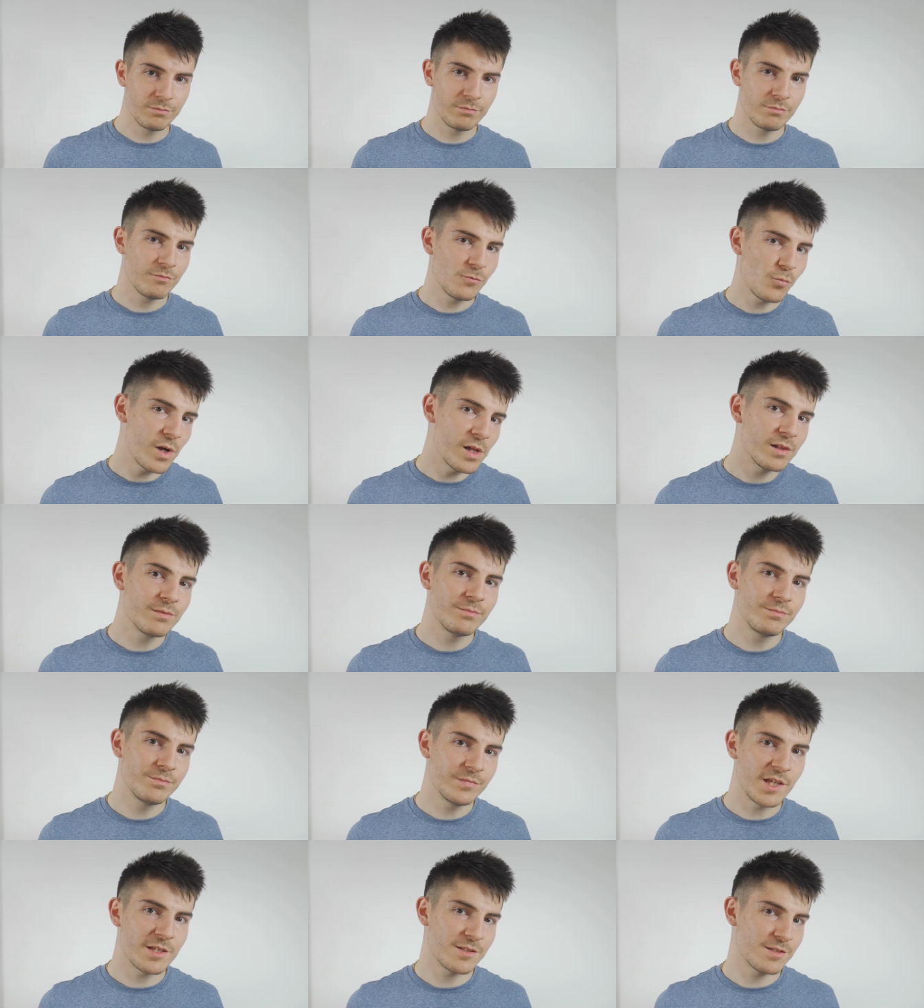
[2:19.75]
Well,
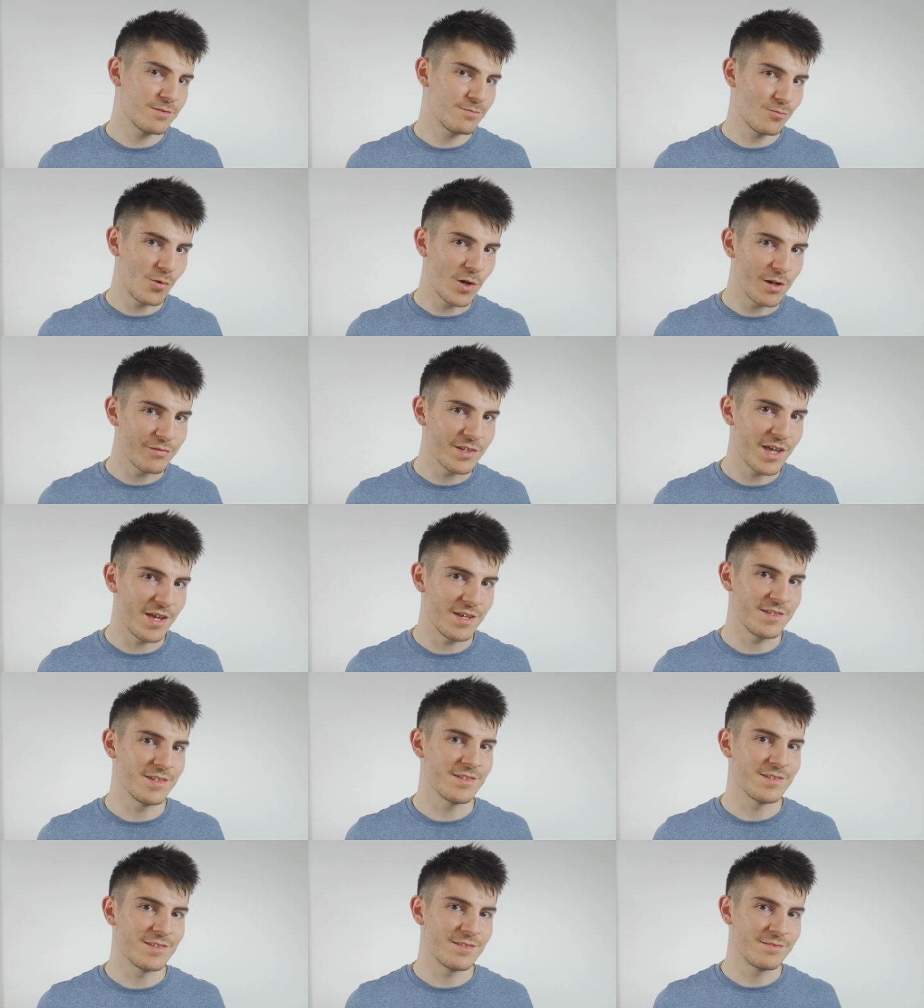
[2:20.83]
that's one of the
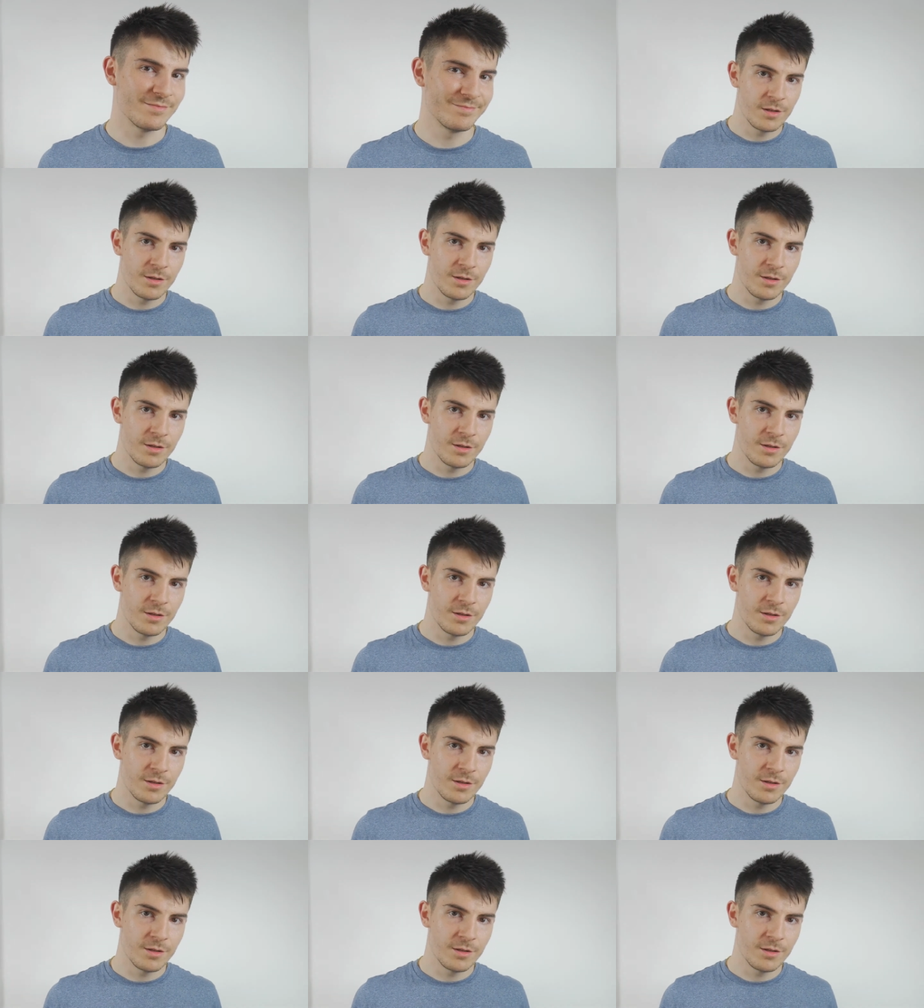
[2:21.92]
cases.